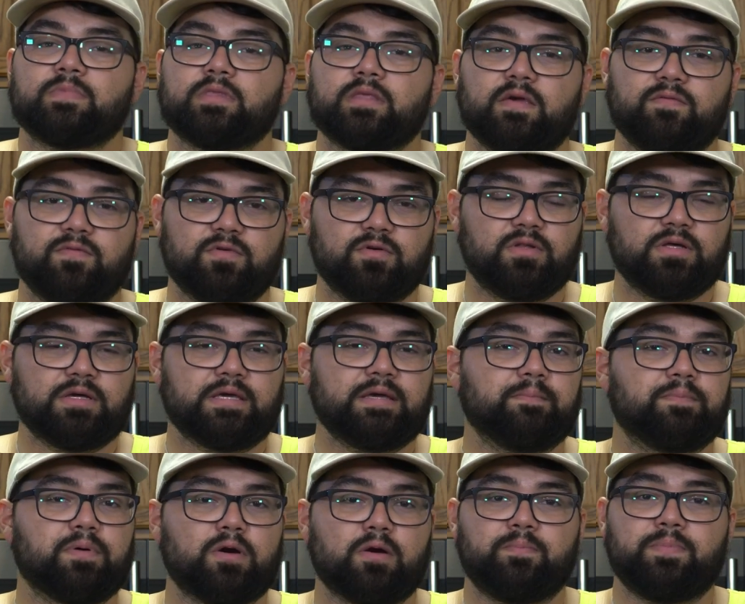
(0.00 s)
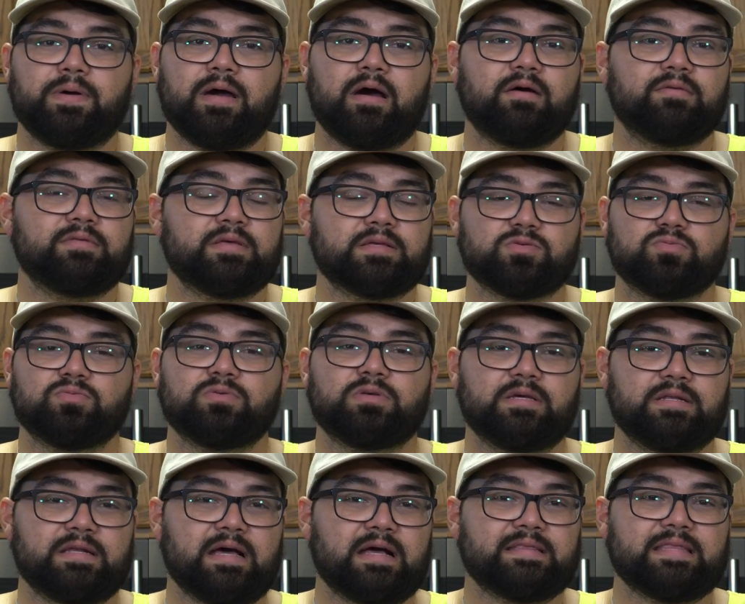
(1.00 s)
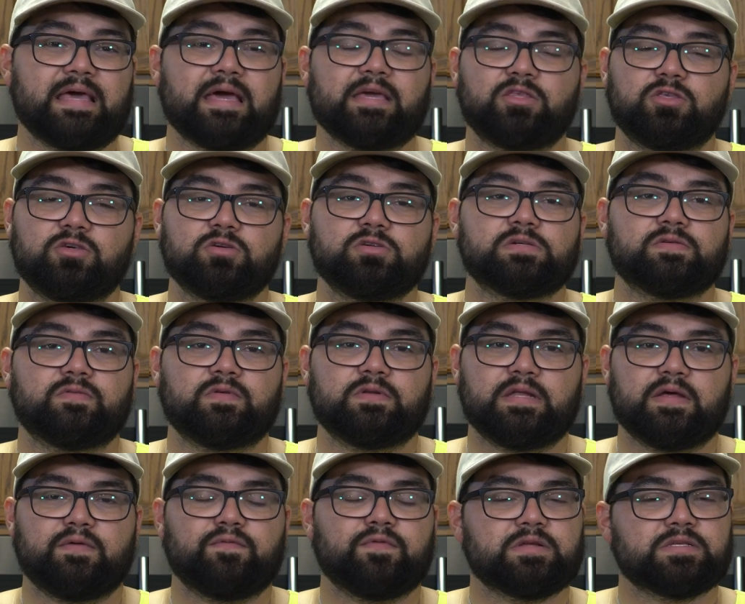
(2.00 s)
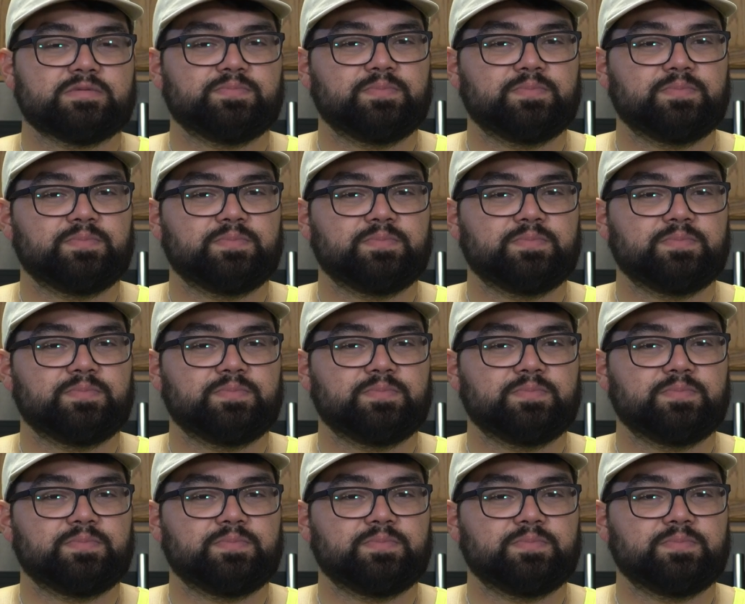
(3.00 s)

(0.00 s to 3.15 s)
if you're looking per pound, that's really not that huge of a difference.